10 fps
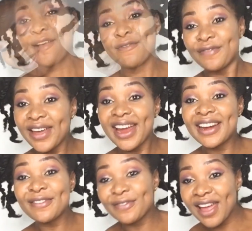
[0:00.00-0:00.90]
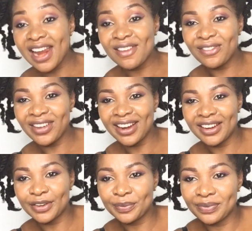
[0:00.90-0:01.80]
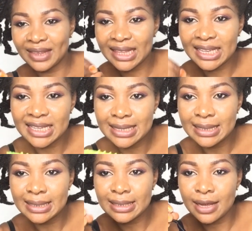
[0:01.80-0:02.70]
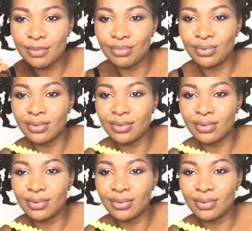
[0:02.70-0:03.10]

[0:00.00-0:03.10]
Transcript: Very, very, very simple.